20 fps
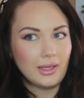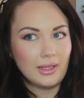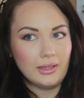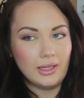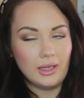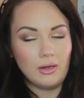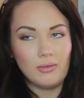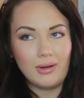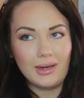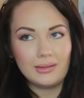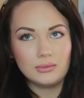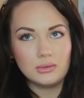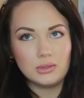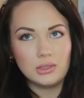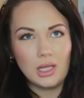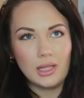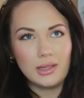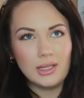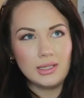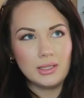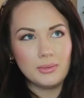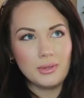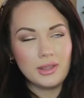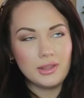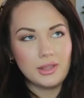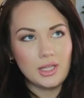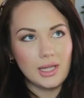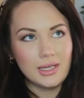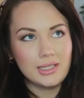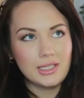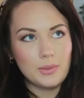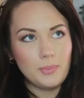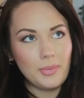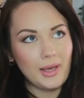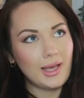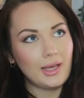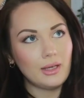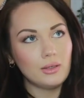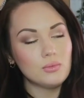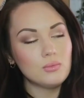and they're around, I think they were
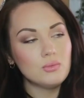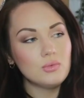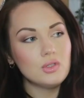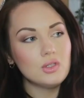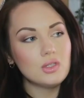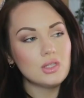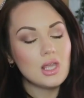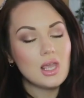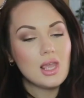£30.